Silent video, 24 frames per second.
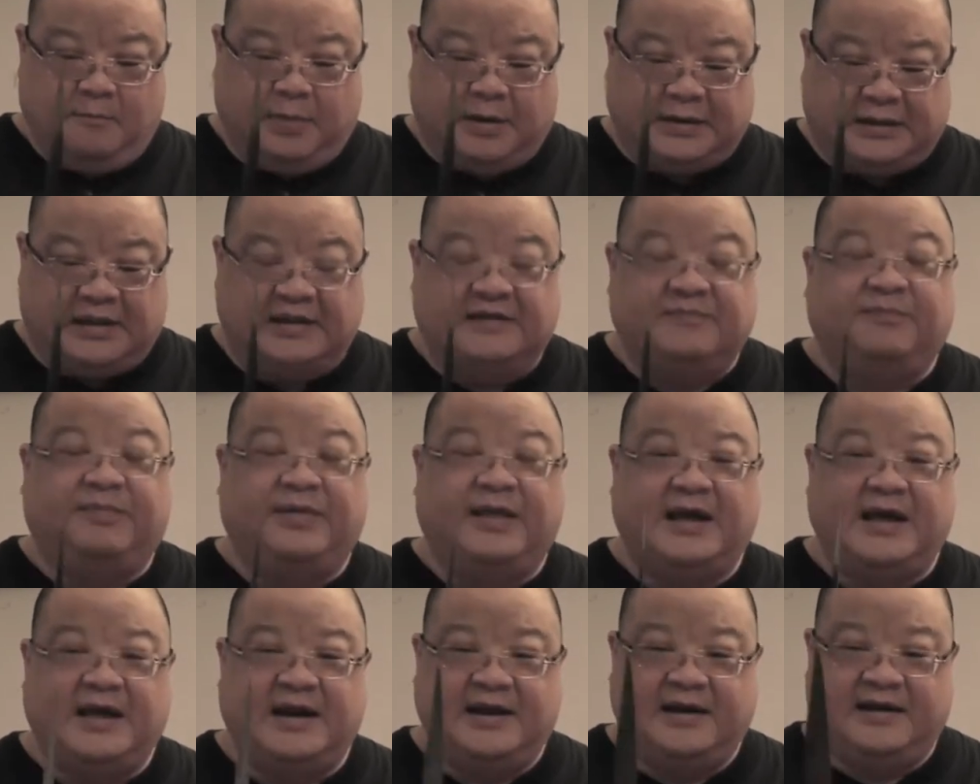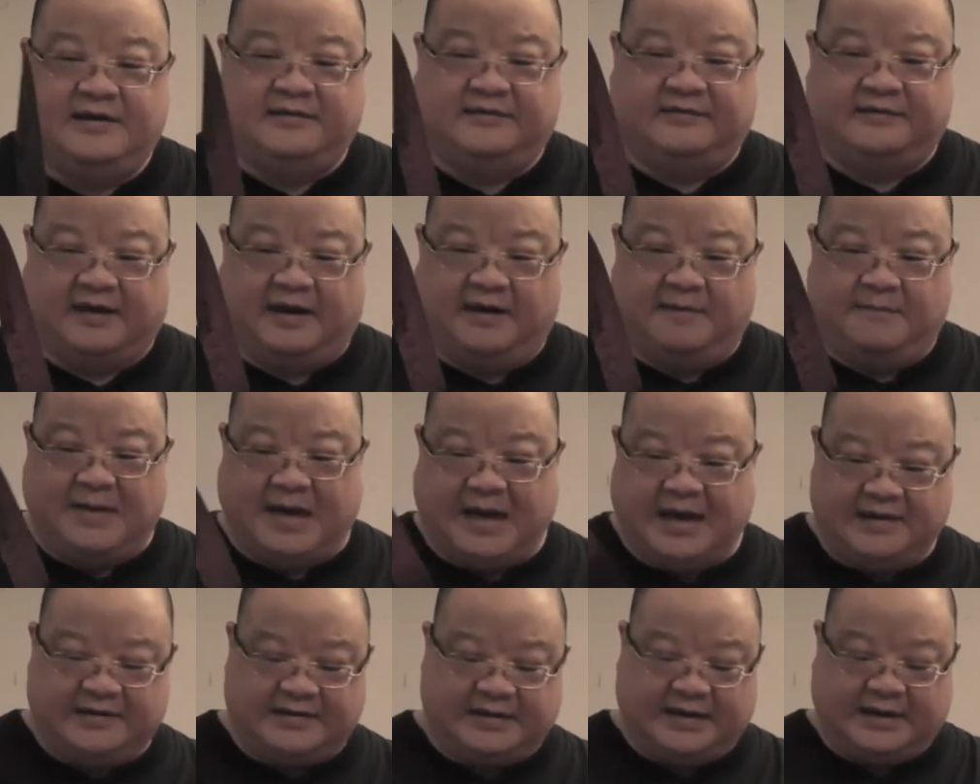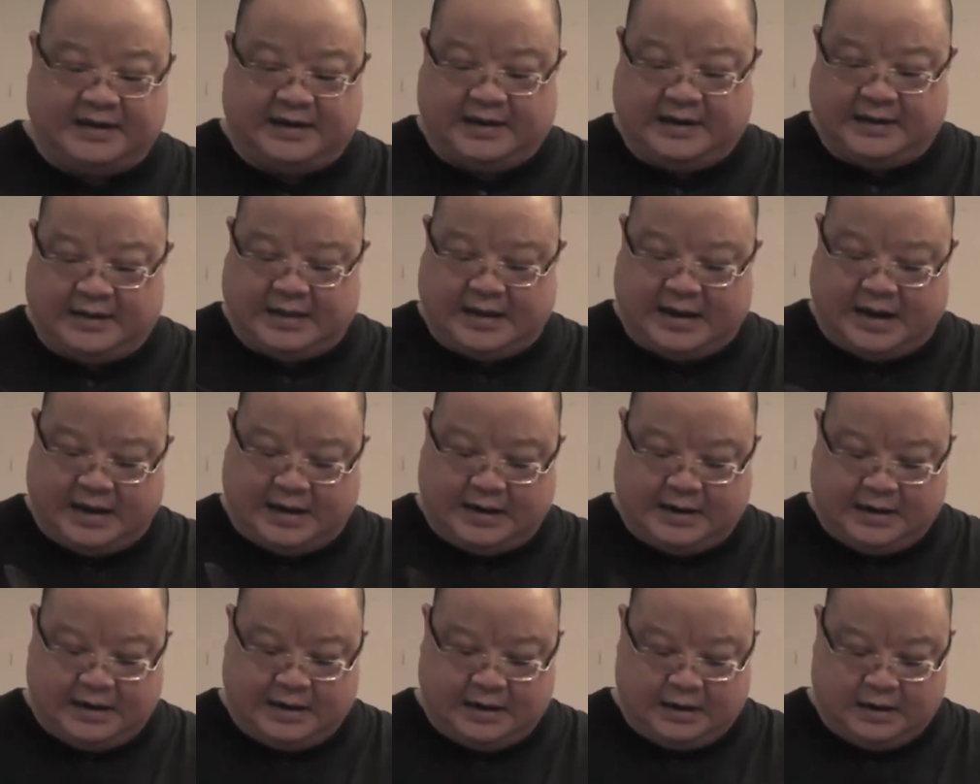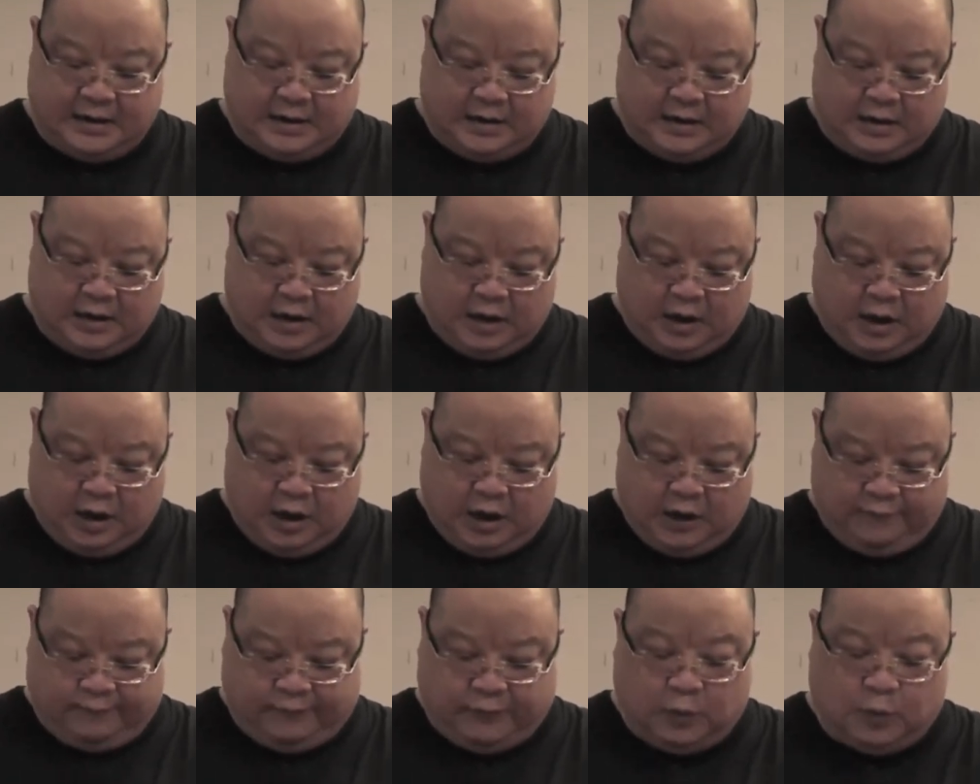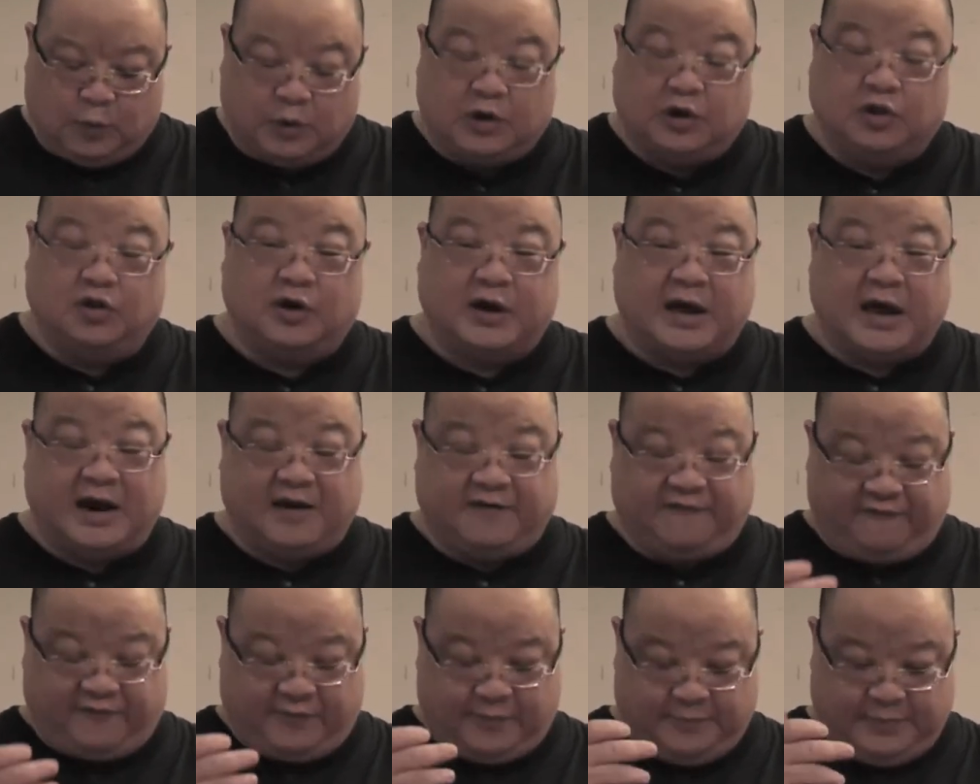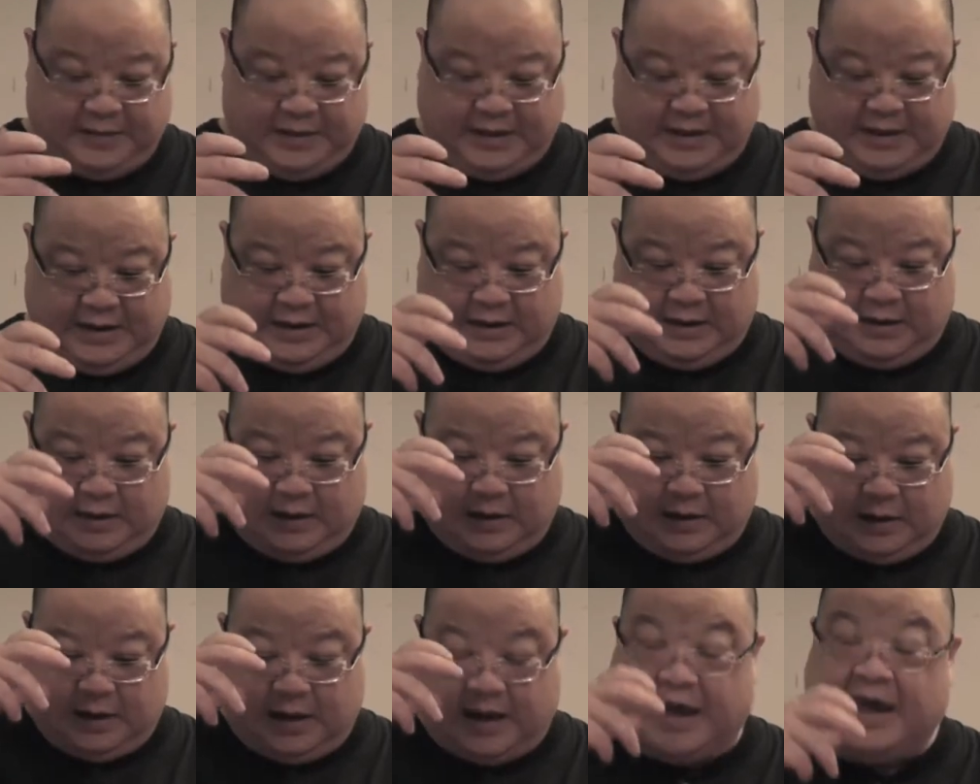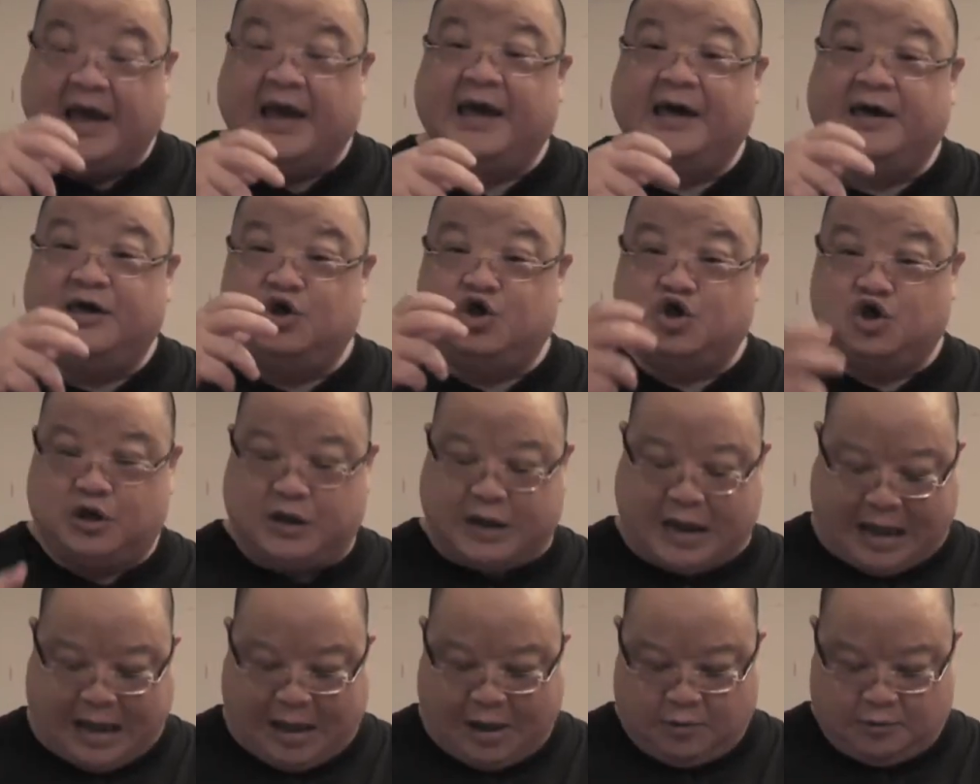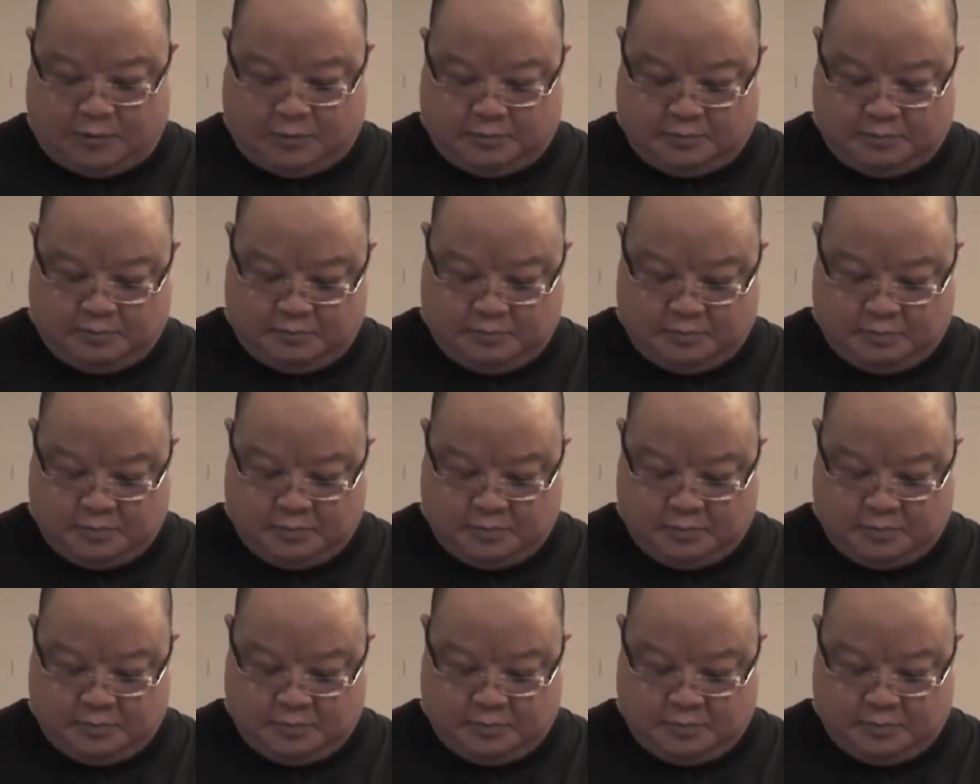But this blade is amazing in that if you were to look at it from the edge down,